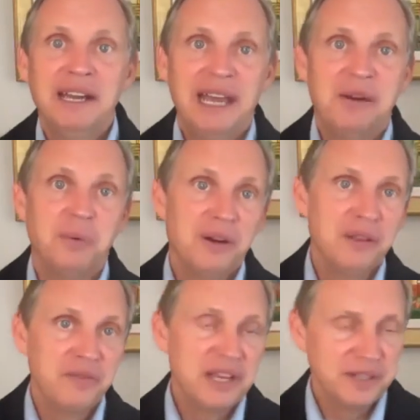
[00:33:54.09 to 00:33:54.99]
and one of
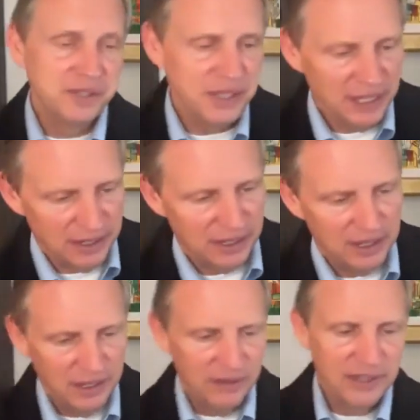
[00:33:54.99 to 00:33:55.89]
the things that
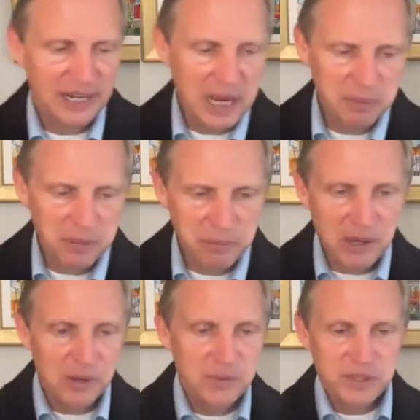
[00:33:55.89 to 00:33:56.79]
I
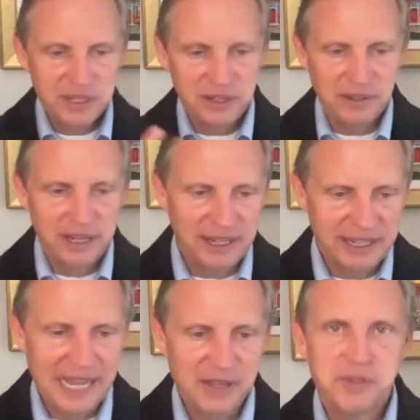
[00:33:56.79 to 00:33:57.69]
proposed and
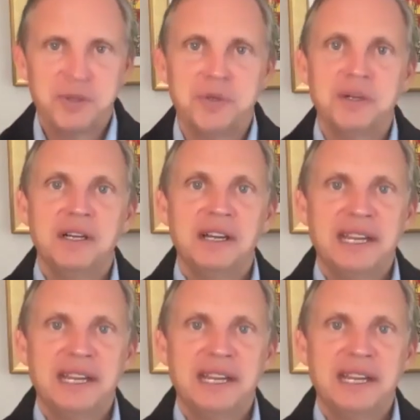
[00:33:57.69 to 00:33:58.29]
council